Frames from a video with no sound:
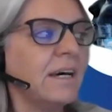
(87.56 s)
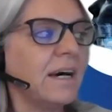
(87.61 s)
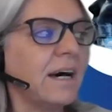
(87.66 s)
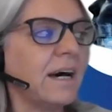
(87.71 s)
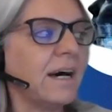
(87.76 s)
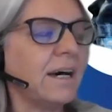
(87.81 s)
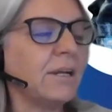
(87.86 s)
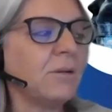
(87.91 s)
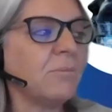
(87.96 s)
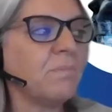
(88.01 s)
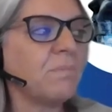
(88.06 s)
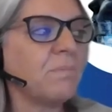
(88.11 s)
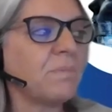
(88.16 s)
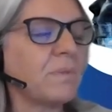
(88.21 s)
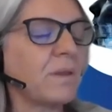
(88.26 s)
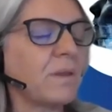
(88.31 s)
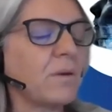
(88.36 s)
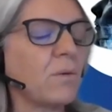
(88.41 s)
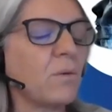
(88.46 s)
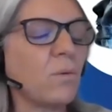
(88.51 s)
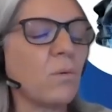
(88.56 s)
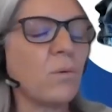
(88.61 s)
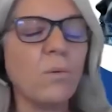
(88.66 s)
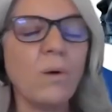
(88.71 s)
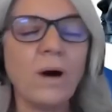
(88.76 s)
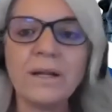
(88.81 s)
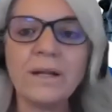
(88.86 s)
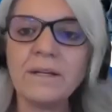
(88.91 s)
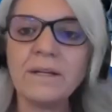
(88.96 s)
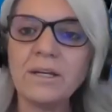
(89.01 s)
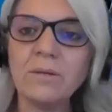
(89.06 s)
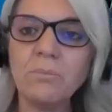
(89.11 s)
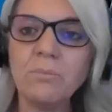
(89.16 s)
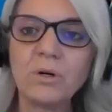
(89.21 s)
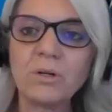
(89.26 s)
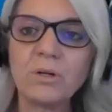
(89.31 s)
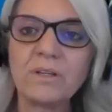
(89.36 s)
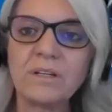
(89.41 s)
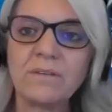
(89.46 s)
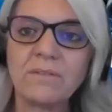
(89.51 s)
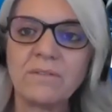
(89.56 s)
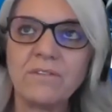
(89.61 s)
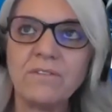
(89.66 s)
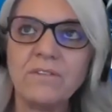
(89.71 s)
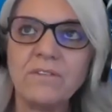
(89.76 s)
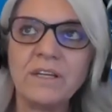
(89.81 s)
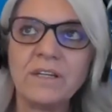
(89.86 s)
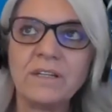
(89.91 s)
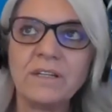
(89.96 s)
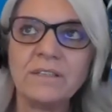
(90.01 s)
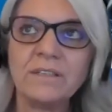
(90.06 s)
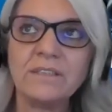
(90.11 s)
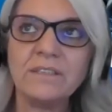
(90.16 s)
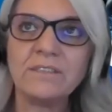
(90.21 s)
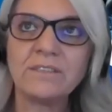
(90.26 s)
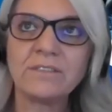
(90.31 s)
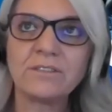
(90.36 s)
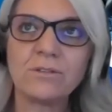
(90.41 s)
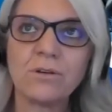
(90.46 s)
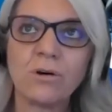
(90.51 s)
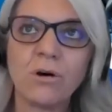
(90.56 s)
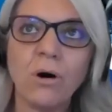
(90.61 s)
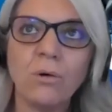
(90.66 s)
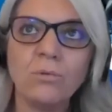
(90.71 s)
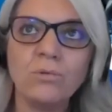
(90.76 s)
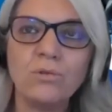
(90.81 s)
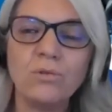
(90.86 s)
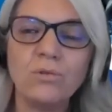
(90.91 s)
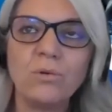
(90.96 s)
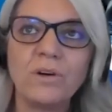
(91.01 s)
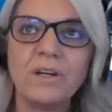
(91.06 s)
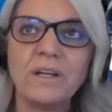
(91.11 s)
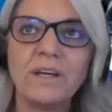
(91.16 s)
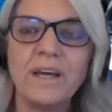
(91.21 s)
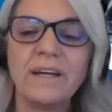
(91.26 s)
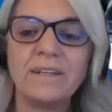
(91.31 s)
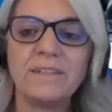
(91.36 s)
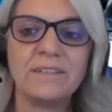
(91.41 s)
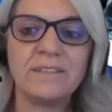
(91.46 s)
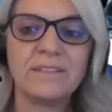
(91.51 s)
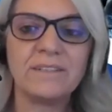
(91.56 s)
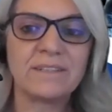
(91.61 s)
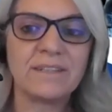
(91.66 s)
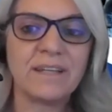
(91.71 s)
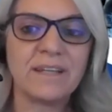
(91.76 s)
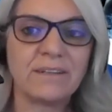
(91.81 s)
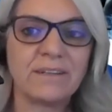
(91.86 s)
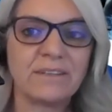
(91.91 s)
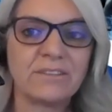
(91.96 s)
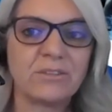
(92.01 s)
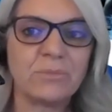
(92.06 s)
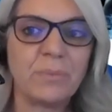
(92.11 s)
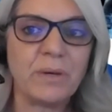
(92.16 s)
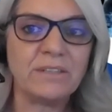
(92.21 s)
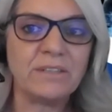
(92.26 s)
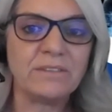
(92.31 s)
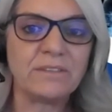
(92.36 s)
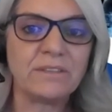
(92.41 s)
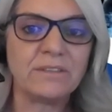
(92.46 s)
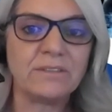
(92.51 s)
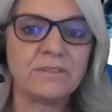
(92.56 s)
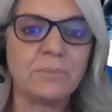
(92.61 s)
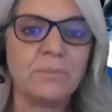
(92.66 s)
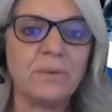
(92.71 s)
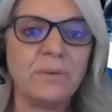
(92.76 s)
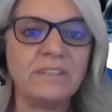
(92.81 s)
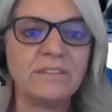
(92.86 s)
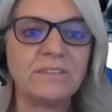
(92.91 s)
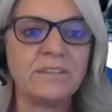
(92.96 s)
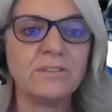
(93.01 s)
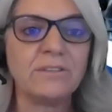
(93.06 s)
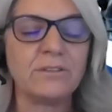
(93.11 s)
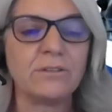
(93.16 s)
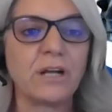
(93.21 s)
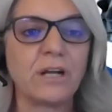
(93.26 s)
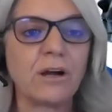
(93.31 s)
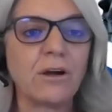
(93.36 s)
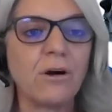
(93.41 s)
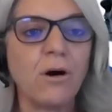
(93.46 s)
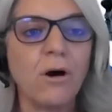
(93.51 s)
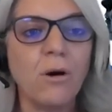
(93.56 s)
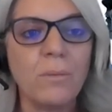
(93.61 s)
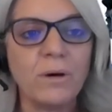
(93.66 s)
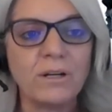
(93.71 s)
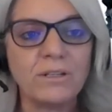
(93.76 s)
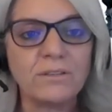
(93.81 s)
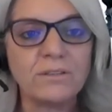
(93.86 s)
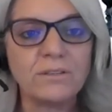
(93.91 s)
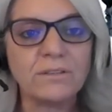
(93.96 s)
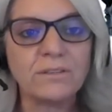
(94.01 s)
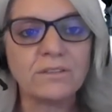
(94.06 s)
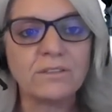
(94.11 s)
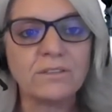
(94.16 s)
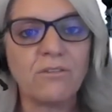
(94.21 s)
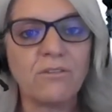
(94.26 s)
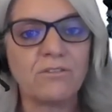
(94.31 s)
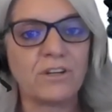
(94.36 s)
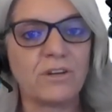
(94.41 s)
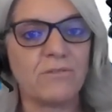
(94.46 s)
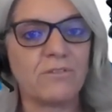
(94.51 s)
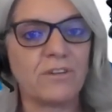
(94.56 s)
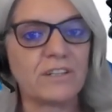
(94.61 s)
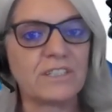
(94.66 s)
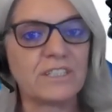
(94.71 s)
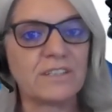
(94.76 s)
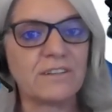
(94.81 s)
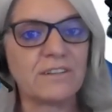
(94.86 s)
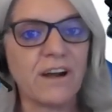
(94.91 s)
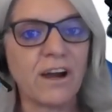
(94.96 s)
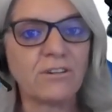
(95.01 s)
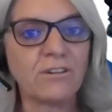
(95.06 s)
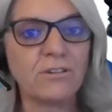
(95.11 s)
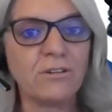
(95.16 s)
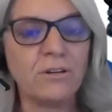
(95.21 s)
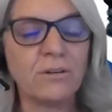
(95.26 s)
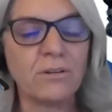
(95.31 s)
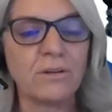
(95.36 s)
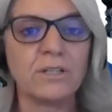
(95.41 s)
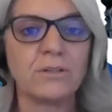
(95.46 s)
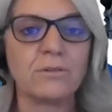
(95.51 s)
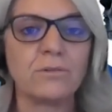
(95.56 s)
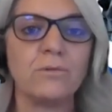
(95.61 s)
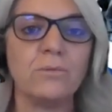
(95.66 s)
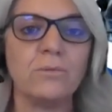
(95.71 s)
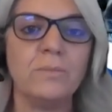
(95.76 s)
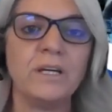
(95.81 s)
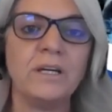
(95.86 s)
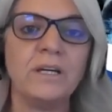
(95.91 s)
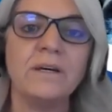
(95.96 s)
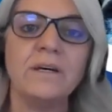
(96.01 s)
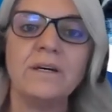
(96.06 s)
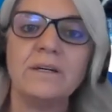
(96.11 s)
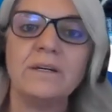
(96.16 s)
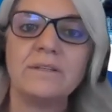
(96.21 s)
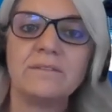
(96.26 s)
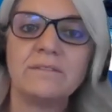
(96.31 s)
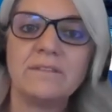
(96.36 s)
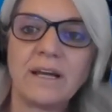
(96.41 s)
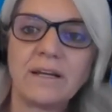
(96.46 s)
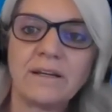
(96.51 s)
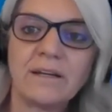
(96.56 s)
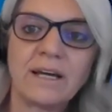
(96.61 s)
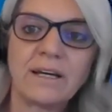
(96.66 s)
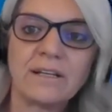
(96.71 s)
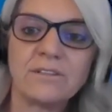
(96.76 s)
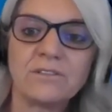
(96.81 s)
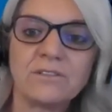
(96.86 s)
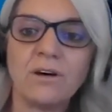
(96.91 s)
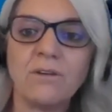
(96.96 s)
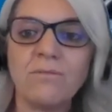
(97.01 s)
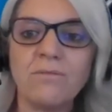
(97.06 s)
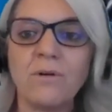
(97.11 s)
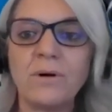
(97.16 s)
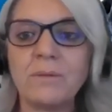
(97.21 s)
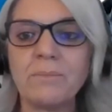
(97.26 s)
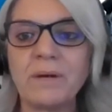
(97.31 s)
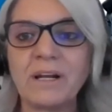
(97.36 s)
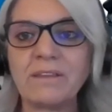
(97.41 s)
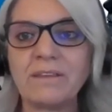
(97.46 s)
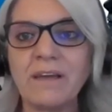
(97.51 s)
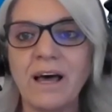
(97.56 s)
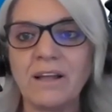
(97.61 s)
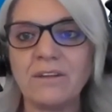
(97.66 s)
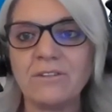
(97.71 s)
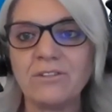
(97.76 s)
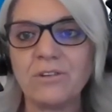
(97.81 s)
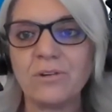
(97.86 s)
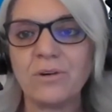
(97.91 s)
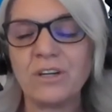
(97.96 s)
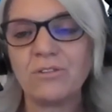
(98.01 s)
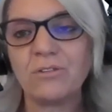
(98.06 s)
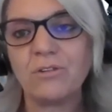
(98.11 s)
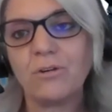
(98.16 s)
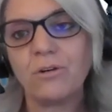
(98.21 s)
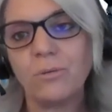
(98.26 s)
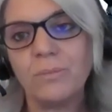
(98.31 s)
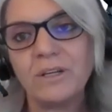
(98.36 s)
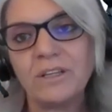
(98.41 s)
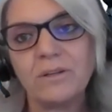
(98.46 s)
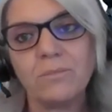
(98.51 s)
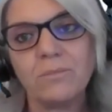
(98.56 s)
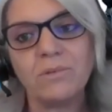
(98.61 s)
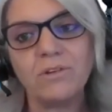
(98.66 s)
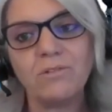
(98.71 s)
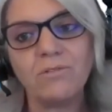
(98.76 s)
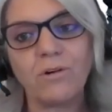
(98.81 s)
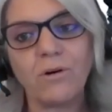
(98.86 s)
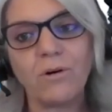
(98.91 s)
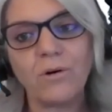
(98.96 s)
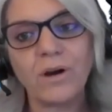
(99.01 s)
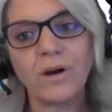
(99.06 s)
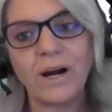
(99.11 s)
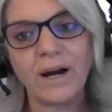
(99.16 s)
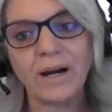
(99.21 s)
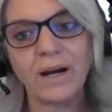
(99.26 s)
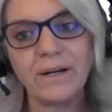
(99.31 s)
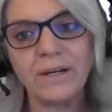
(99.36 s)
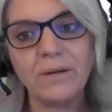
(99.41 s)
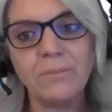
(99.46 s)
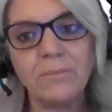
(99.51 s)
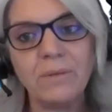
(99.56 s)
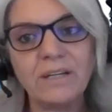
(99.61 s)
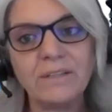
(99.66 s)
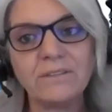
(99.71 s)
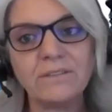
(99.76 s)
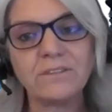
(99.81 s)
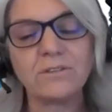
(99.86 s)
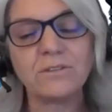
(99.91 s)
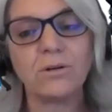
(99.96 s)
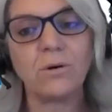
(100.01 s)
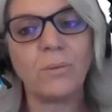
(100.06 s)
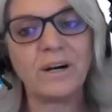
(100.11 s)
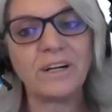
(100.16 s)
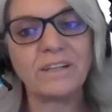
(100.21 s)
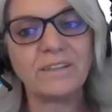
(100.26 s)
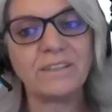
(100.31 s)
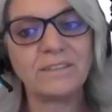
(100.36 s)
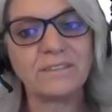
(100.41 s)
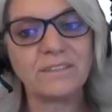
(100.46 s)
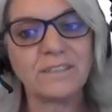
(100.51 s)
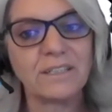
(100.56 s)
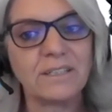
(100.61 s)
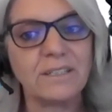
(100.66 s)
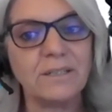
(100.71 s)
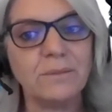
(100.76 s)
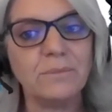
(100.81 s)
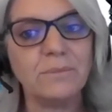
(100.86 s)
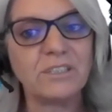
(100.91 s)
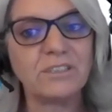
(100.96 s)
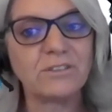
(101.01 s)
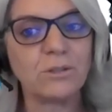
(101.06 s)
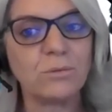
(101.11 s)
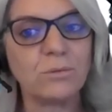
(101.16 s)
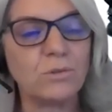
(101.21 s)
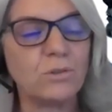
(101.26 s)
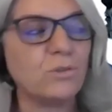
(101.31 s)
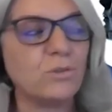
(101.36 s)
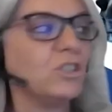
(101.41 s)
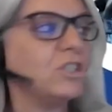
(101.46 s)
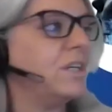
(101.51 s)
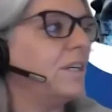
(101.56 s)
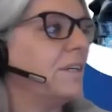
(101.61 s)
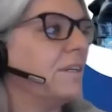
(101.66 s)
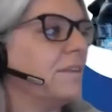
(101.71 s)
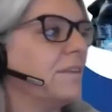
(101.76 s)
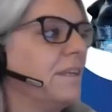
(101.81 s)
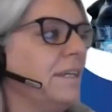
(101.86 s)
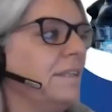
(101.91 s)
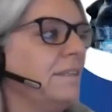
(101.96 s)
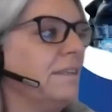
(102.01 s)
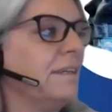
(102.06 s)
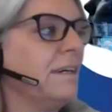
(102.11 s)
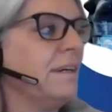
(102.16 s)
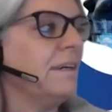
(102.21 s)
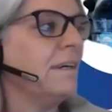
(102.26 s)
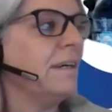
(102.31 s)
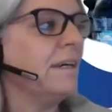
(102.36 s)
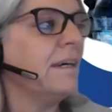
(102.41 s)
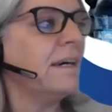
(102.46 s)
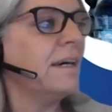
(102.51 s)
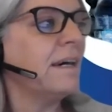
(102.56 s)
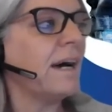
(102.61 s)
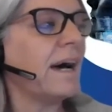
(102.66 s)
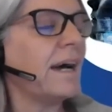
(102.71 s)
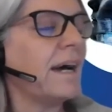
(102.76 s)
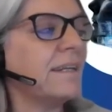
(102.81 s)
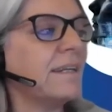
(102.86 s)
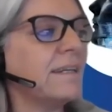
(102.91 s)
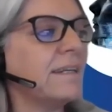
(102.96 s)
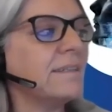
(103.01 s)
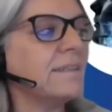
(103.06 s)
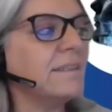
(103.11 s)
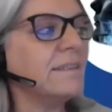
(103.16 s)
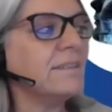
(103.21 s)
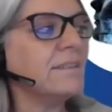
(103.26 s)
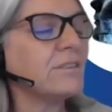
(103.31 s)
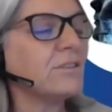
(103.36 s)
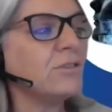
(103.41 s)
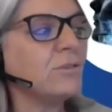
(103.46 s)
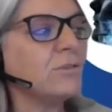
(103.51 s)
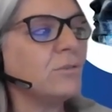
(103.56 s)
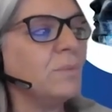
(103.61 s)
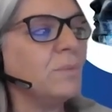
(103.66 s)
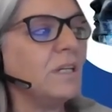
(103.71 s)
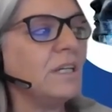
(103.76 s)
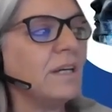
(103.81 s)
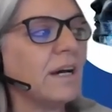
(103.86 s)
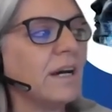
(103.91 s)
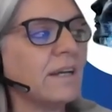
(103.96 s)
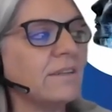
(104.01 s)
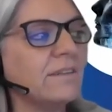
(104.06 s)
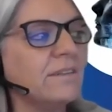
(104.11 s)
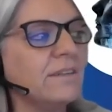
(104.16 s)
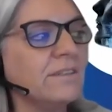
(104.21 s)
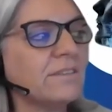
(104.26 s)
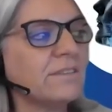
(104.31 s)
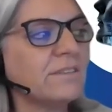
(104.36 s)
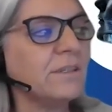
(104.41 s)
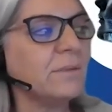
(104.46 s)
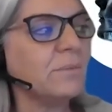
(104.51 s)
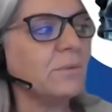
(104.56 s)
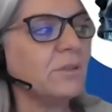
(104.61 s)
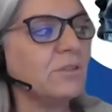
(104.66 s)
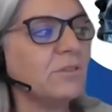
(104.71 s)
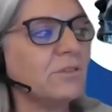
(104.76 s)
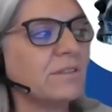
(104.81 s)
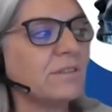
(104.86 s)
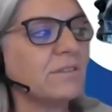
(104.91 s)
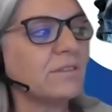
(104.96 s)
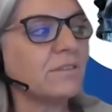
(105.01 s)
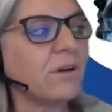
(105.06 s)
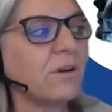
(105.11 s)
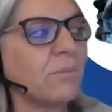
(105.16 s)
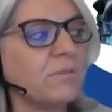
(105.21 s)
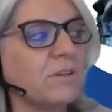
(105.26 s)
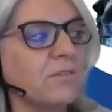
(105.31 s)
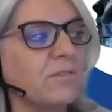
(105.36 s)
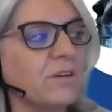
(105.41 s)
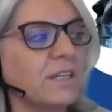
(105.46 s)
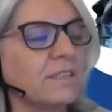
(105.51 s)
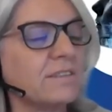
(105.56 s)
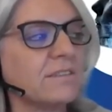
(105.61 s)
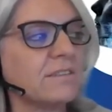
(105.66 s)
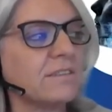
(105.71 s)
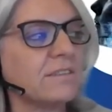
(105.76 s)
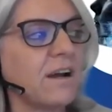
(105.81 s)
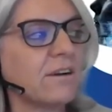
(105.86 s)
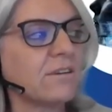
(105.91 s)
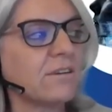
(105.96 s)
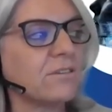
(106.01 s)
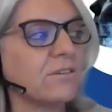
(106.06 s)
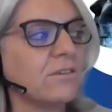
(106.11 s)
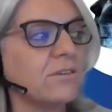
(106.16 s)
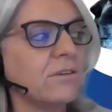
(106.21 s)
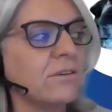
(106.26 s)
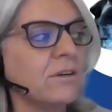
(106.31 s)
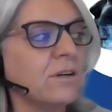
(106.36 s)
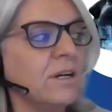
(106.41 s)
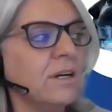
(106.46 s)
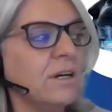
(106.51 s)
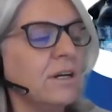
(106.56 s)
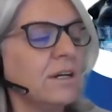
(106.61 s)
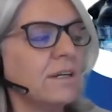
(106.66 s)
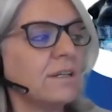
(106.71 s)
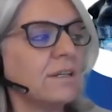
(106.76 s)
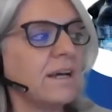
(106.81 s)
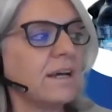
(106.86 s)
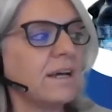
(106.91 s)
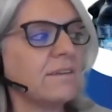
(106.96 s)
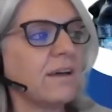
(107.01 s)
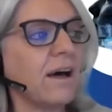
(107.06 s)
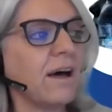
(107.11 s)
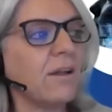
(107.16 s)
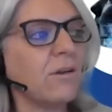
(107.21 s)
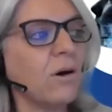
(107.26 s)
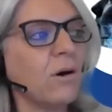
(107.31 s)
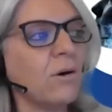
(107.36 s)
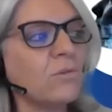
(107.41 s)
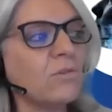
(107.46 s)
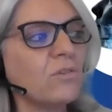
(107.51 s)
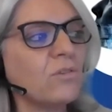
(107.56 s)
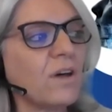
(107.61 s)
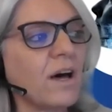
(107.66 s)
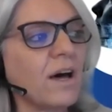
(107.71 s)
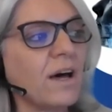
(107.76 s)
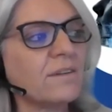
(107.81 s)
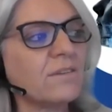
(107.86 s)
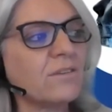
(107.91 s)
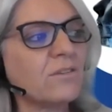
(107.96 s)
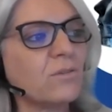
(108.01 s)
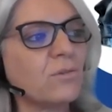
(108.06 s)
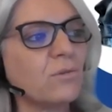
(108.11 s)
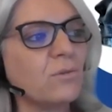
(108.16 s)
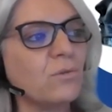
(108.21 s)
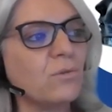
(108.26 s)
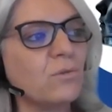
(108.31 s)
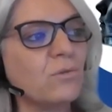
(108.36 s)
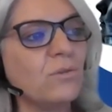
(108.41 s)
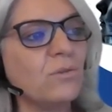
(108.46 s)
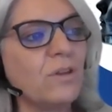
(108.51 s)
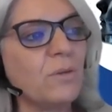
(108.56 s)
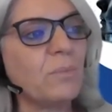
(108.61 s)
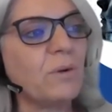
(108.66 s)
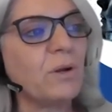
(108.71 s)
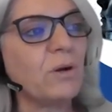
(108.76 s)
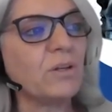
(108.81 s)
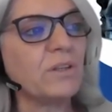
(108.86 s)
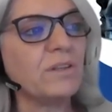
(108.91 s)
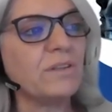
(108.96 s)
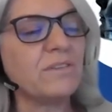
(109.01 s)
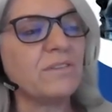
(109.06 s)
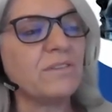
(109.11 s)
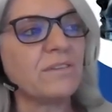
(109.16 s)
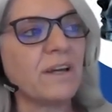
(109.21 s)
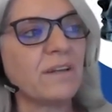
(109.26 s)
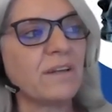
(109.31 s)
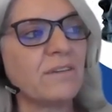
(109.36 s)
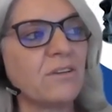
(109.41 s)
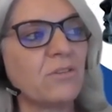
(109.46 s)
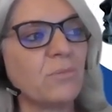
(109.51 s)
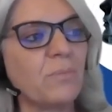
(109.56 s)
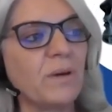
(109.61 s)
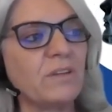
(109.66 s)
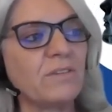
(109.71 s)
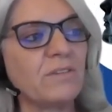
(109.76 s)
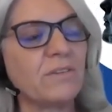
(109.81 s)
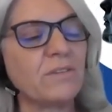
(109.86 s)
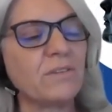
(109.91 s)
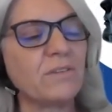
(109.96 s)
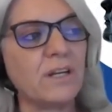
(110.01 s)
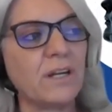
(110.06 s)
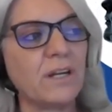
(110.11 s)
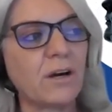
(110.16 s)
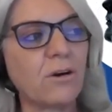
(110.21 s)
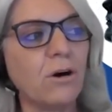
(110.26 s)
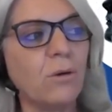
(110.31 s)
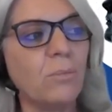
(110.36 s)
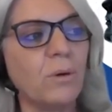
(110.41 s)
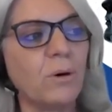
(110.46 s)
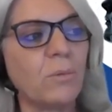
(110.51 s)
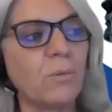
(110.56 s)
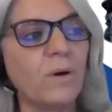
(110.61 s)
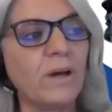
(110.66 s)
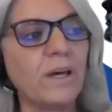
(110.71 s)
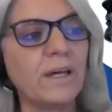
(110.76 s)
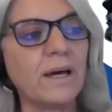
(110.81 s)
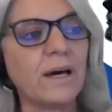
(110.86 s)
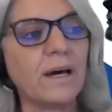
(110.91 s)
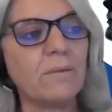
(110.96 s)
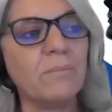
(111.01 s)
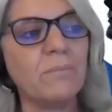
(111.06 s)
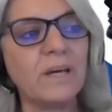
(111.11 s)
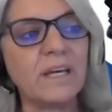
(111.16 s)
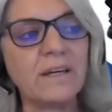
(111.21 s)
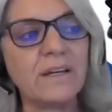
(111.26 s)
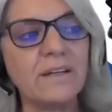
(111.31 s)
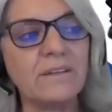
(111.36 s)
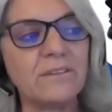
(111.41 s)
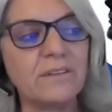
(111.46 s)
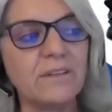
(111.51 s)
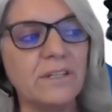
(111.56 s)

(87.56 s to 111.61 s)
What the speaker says: And one important thing is how to create these data spaces based on a common soft infrastructure. It could be technical software, but also, as you commented before, agreements, governance agreements, how to share data. And this should be a distributed soft infrastructure that allows us to deploy these data spaces in a common way and make it